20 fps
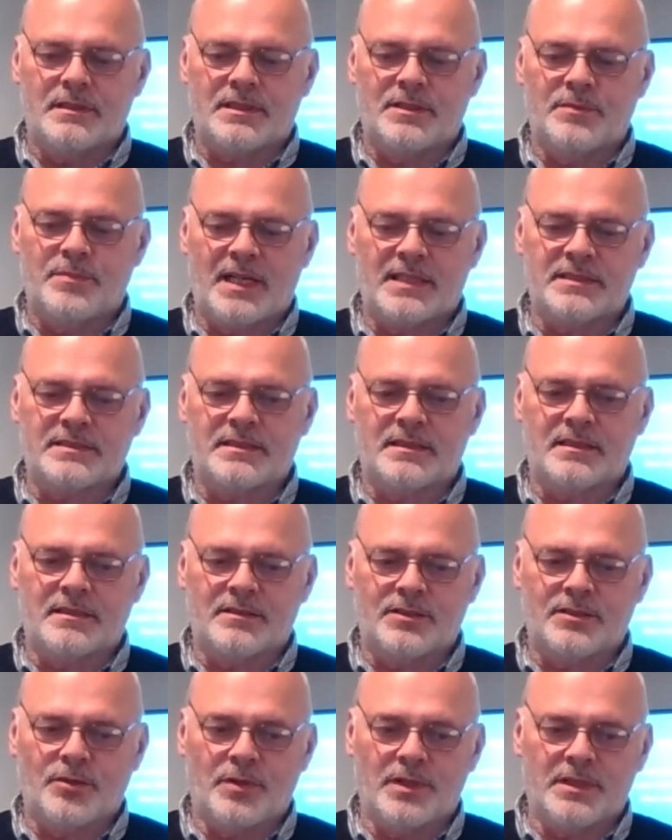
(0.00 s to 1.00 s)

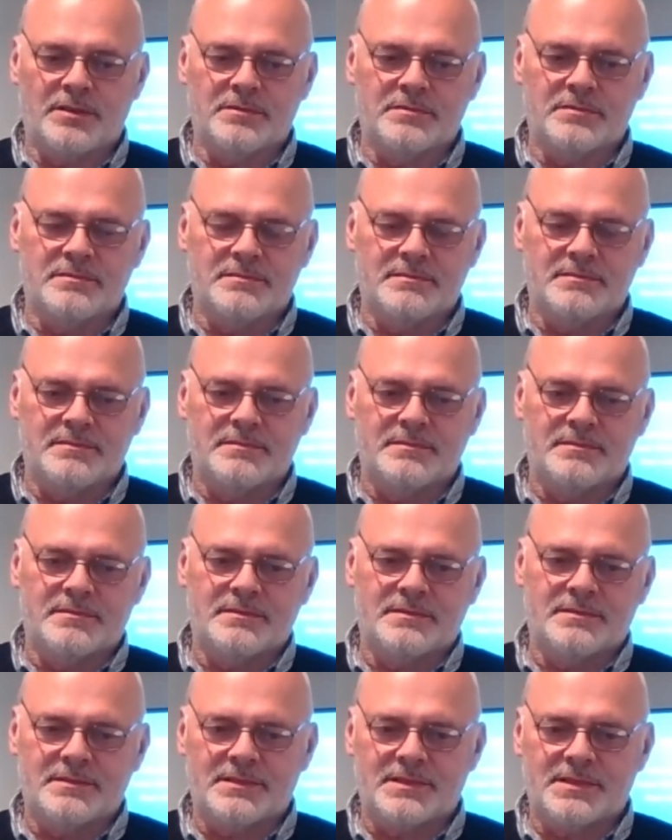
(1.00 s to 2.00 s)
capacitor coil,
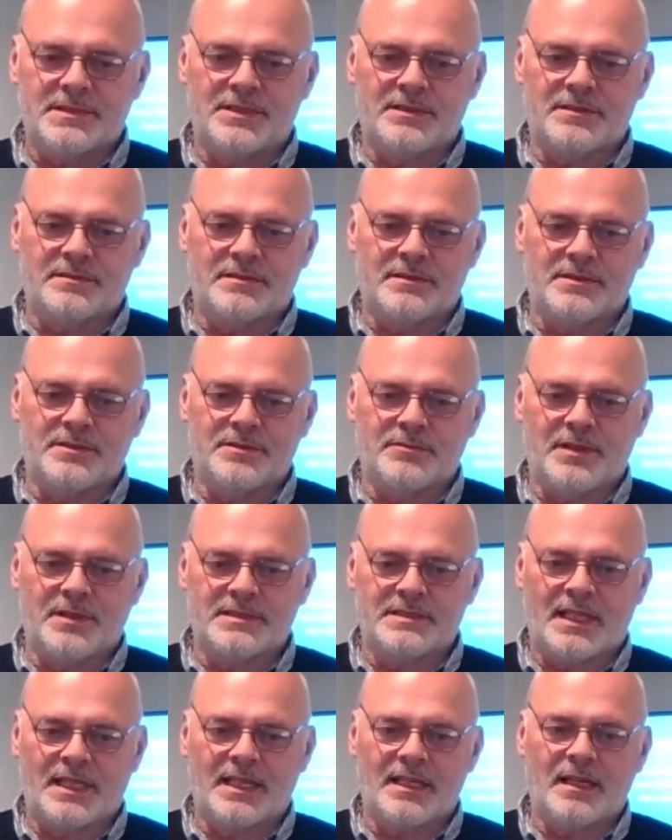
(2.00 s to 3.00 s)
your, your
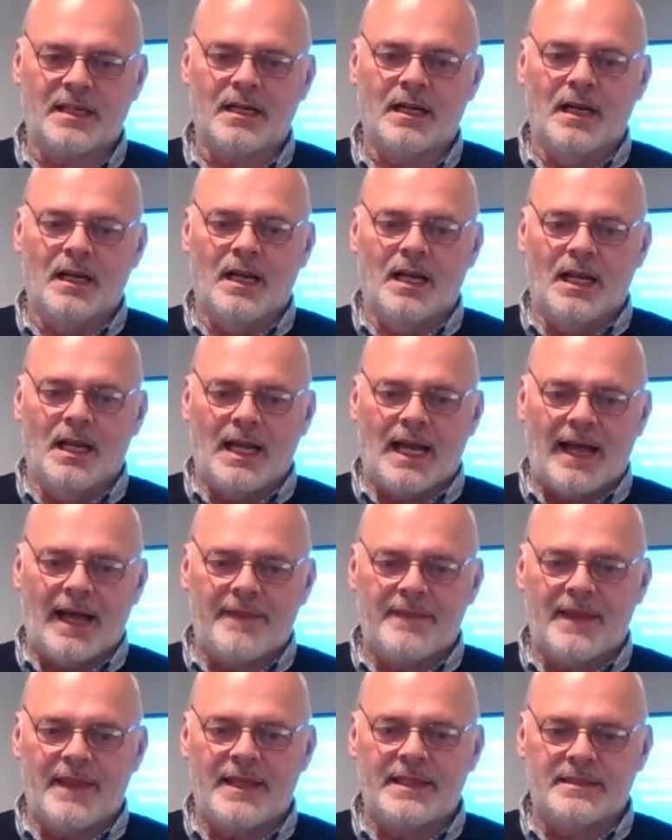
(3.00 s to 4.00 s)
resonator
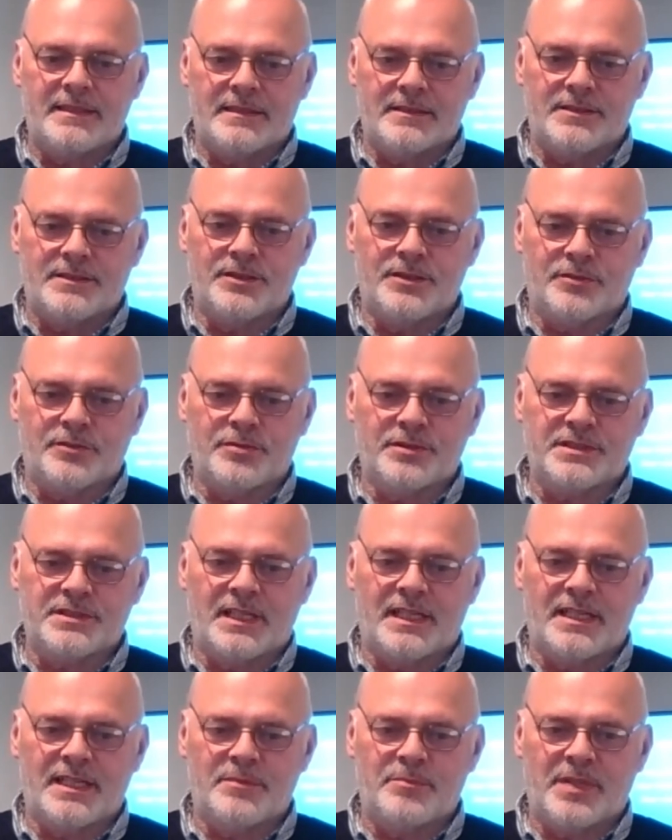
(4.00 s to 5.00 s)
and then your
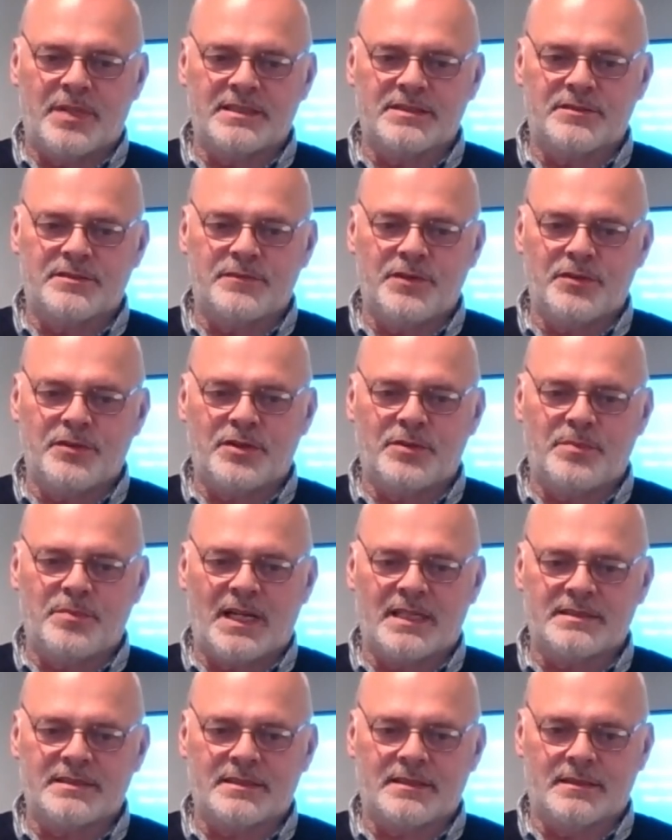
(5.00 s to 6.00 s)
crystal earpiece, few
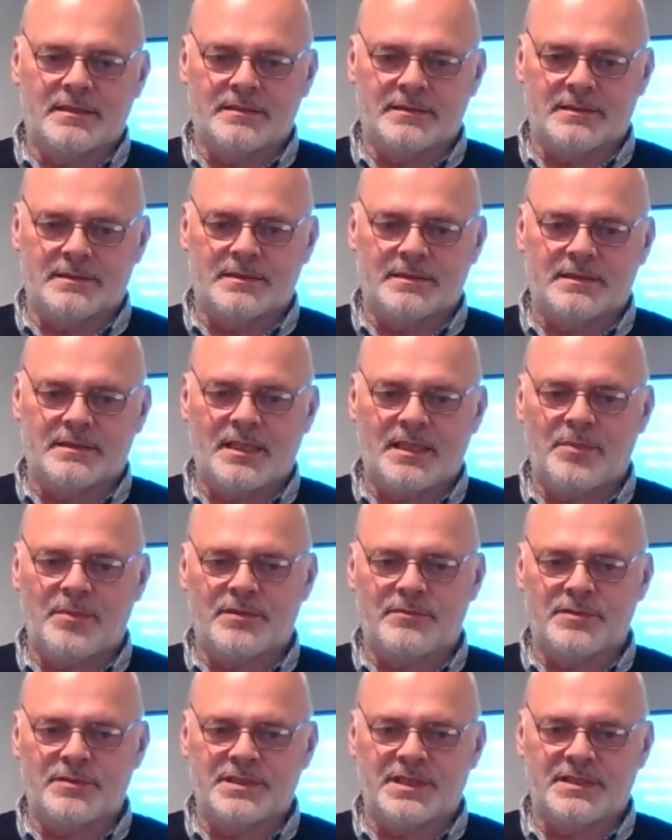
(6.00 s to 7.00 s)
capacitors, couple
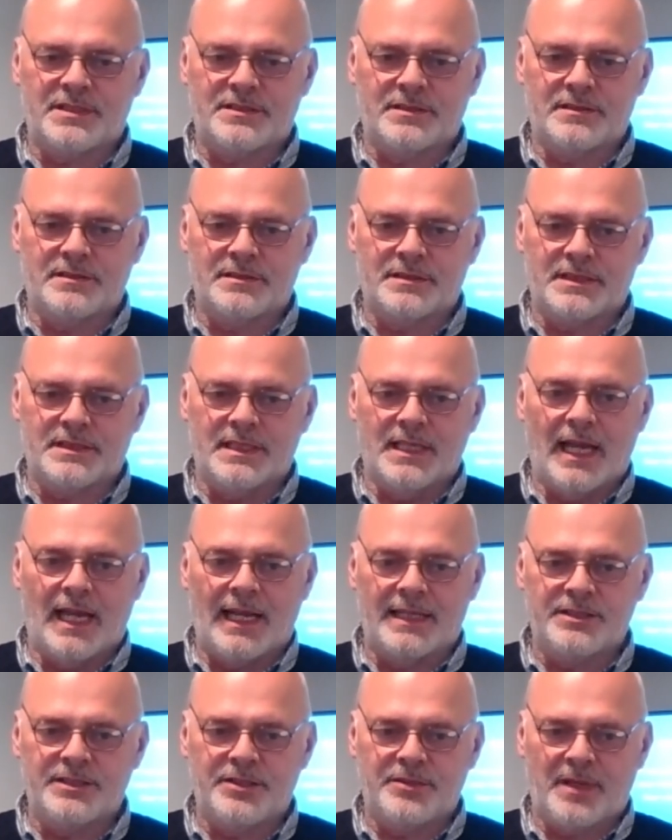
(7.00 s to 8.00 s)
of resistors,
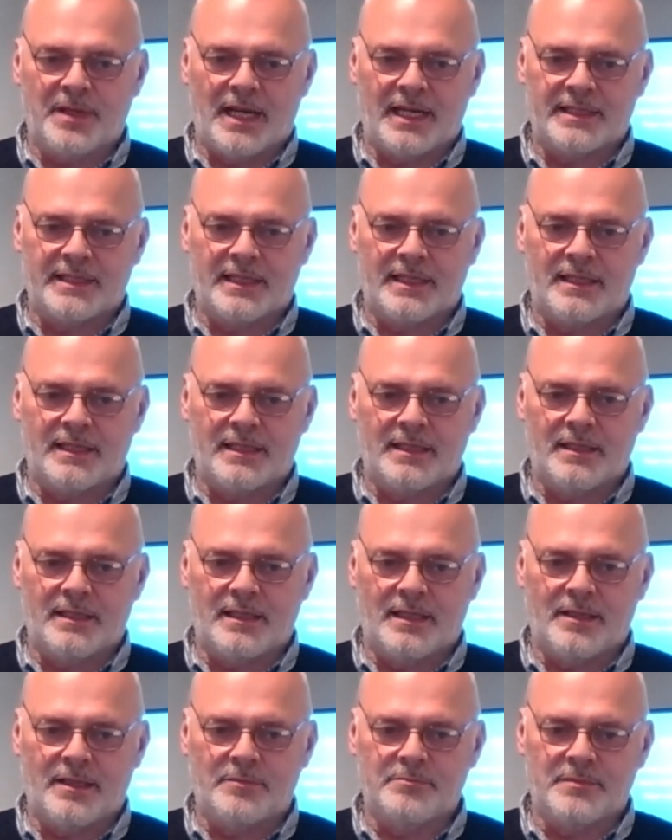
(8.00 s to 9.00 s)
and you had a,
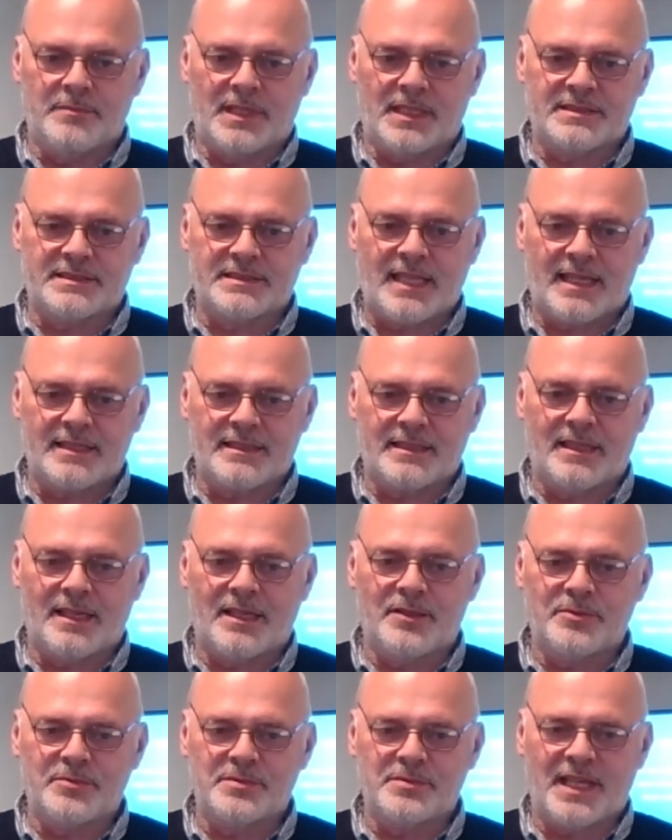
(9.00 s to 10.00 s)
um, a
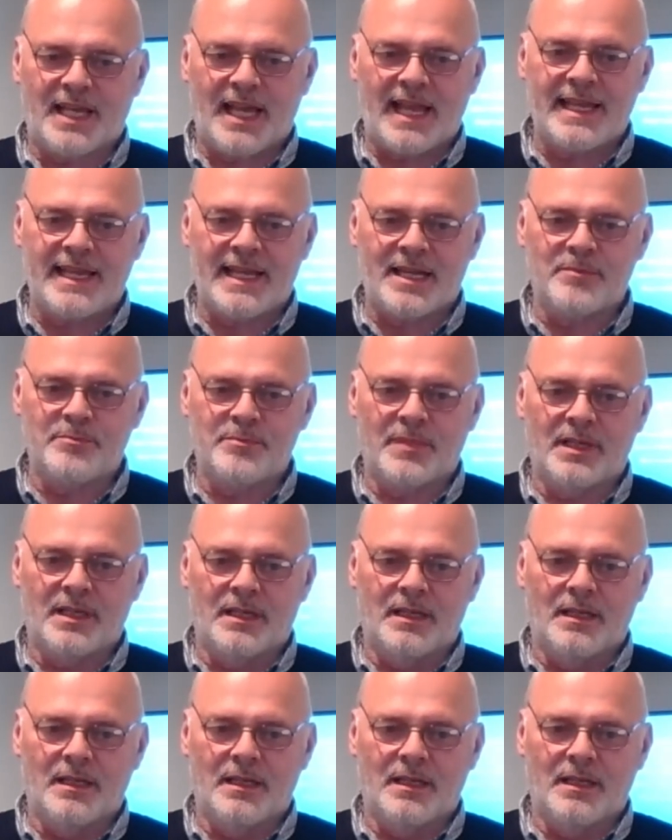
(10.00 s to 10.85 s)
standalone AM